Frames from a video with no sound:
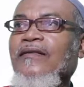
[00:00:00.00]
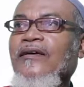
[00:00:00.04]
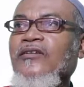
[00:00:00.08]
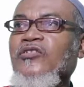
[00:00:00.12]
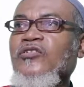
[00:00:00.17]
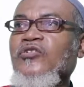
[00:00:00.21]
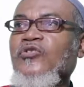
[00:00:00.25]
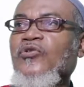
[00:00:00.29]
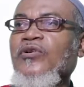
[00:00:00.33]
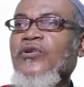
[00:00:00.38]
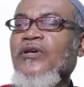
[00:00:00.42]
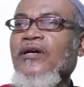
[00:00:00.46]

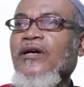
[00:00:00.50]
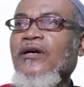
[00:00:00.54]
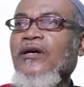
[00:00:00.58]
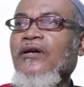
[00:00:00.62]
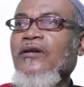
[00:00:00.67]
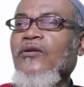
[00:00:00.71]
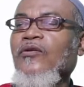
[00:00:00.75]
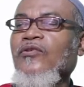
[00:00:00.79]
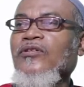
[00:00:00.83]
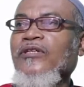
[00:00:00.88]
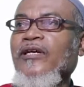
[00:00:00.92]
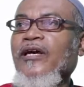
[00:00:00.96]

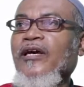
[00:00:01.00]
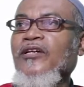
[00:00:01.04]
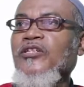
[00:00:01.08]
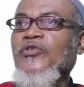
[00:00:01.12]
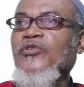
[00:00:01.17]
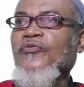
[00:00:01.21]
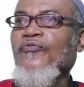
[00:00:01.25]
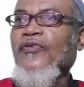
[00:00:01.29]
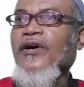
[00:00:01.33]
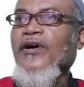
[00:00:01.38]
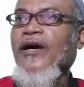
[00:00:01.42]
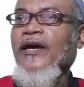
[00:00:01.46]

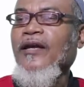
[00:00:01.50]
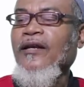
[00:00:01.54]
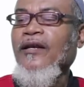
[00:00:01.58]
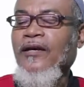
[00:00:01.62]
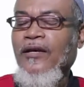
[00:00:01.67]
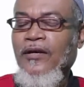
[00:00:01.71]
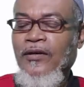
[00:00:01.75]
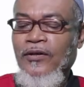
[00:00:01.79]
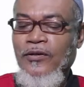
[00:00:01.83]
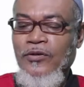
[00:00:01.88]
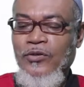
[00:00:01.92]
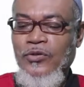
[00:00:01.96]
string.h file,
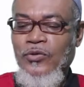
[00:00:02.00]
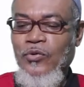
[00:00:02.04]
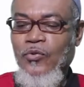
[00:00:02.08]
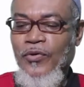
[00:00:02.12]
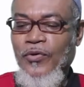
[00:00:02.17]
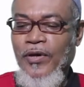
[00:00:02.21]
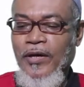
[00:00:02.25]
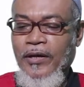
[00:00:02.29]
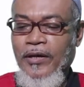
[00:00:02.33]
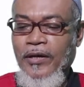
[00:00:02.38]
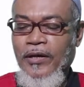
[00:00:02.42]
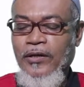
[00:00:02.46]
so
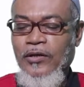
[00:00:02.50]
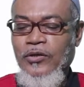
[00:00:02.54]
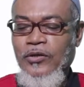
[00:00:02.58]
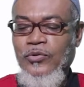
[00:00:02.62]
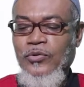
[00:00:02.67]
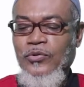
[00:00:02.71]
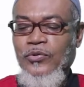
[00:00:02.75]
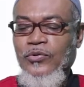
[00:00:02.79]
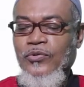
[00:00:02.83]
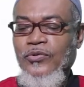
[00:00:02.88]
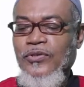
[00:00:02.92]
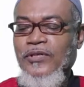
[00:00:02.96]
we are ready
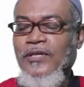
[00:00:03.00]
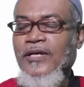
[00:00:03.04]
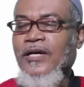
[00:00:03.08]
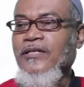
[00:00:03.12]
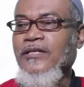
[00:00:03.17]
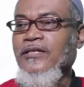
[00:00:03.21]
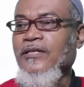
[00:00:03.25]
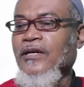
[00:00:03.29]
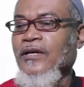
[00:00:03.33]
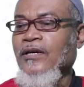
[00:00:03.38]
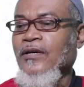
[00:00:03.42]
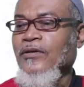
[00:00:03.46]
to use
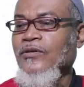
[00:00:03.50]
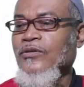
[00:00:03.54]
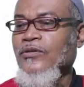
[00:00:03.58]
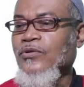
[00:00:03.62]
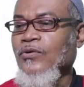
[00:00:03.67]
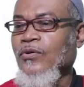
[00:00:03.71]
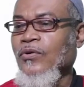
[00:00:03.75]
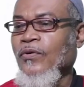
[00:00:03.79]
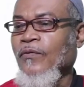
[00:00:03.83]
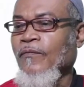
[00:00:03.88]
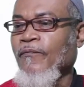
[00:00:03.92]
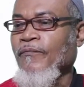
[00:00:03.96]
that.
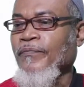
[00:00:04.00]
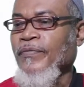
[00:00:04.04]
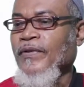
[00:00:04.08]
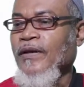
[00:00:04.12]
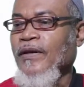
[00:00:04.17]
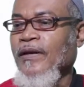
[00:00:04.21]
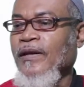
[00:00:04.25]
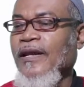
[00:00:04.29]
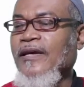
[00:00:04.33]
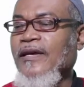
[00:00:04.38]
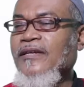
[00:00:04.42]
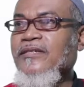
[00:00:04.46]
So
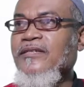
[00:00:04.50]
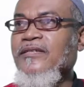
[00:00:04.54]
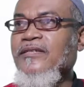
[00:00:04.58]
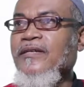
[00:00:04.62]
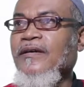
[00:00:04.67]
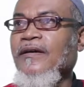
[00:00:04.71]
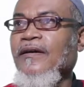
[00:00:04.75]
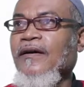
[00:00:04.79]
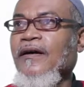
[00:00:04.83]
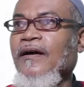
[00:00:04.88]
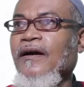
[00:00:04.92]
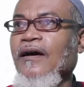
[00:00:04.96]
let's
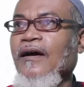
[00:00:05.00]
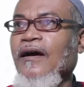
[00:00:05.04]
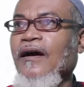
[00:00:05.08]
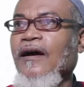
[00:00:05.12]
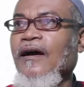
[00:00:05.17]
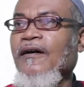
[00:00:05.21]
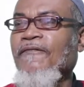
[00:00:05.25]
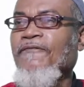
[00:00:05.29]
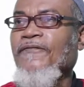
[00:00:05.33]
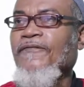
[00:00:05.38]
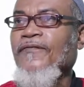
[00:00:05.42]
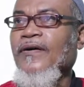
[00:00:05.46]

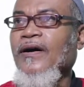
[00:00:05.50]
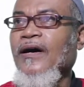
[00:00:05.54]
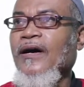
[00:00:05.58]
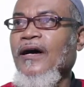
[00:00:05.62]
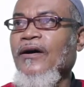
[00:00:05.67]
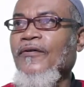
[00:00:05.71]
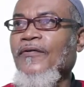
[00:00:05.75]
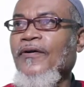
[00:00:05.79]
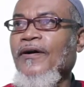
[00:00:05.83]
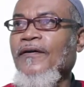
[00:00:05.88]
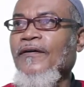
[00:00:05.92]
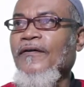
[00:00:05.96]
have
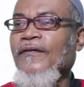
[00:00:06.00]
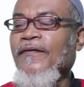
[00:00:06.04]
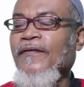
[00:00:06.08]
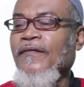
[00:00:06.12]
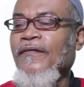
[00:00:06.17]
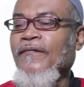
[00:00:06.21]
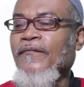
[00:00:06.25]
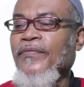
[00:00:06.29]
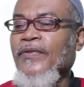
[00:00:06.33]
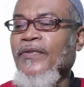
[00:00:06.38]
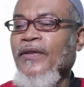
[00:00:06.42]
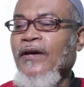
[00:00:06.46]
our
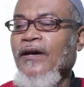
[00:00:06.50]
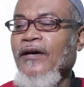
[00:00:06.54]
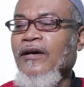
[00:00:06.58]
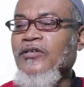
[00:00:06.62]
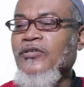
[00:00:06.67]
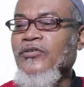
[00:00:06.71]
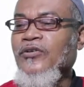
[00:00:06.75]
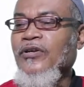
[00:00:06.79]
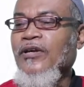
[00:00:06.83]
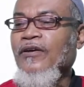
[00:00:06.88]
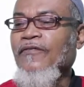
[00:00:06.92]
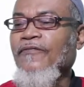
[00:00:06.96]

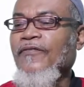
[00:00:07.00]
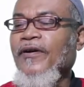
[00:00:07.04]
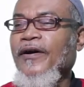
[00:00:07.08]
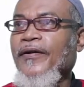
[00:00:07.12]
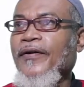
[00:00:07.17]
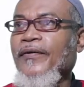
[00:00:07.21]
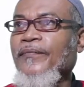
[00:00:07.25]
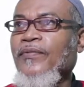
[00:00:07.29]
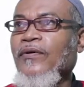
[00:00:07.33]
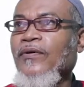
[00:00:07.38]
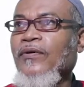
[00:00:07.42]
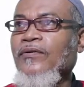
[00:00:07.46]
string
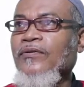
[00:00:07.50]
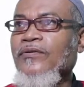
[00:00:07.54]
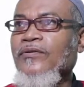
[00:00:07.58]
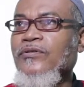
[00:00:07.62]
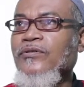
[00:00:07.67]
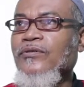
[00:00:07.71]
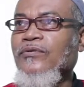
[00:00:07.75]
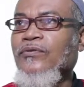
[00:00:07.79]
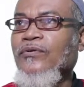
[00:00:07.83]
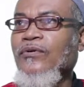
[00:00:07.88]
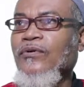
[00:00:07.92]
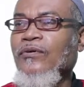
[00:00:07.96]
variable,
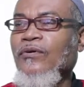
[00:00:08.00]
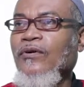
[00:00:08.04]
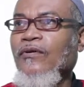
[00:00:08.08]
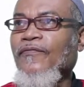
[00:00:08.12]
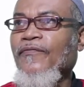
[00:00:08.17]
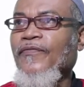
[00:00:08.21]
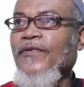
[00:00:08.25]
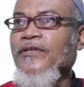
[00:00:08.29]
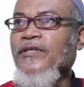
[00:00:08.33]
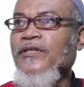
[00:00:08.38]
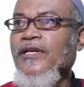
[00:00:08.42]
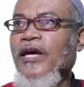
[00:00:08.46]
so
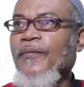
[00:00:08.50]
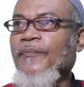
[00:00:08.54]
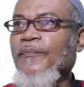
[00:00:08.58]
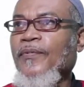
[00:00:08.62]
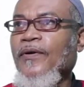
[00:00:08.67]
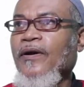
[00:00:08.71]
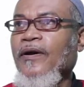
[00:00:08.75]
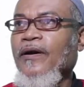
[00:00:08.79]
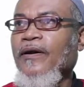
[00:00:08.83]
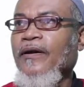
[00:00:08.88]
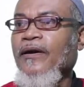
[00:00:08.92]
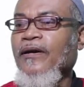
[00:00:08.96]
of the
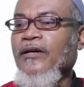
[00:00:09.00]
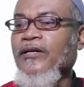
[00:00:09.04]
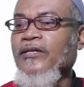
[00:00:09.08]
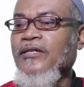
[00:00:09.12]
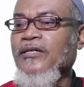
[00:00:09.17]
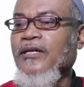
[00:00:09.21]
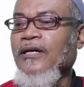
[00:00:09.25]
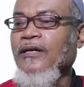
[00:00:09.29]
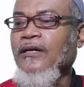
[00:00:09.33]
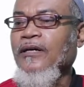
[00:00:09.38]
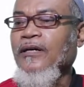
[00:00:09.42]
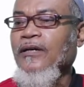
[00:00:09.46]
type
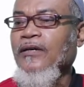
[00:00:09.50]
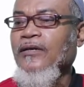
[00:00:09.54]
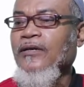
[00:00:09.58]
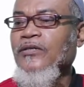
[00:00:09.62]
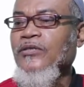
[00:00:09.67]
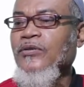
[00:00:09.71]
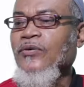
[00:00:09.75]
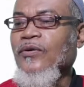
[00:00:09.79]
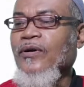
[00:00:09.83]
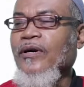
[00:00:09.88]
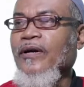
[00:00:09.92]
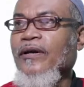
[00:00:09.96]
character,
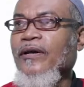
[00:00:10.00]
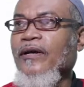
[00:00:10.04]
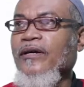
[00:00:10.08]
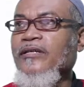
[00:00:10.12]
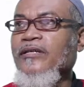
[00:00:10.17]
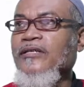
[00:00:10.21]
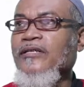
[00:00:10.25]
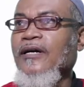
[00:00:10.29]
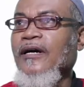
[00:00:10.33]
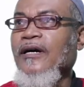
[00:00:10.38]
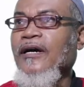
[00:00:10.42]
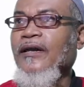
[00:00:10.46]
so
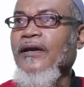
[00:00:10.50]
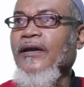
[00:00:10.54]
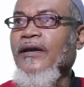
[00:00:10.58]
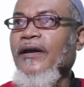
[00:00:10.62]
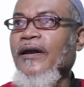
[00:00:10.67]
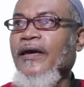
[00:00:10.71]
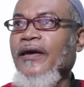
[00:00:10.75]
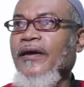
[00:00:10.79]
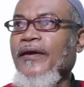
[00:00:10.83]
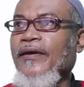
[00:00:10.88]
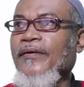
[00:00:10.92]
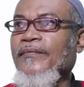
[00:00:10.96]
character
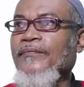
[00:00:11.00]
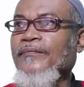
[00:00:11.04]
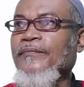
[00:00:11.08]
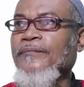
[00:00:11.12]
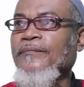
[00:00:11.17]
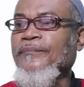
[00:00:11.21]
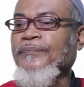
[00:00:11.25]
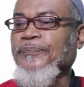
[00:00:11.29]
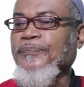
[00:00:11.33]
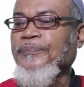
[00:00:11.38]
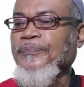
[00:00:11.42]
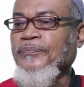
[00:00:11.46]

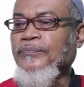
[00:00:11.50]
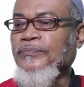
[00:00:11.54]
name,